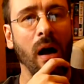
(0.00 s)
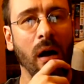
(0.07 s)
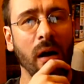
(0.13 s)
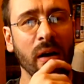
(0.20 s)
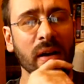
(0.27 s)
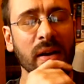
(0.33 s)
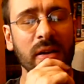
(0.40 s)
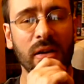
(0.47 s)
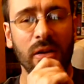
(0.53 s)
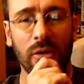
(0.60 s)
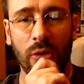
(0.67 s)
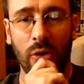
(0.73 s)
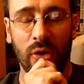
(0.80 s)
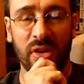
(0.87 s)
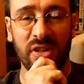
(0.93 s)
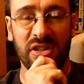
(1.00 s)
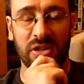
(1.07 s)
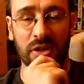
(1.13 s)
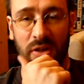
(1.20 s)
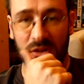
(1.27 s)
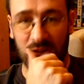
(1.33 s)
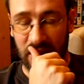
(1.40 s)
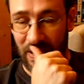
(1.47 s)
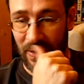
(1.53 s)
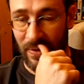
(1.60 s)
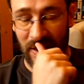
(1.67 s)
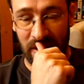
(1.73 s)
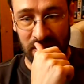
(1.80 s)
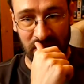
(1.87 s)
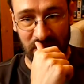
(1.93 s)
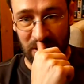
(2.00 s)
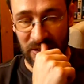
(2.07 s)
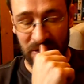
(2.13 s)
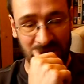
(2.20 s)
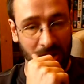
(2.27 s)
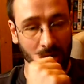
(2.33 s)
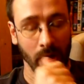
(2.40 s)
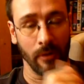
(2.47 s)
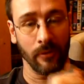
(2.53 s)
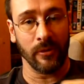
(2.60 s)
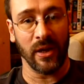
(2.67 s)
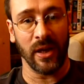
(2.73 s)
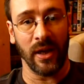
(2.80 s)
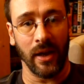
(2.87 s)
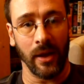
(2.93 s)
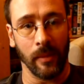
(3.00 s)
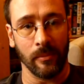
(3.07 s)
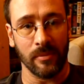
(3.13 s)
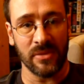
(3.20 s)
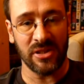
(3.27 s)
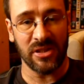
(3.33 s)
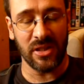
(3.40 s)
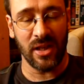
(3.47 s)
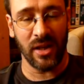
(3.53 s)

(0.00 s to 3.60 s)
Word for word: I look at certain generations of games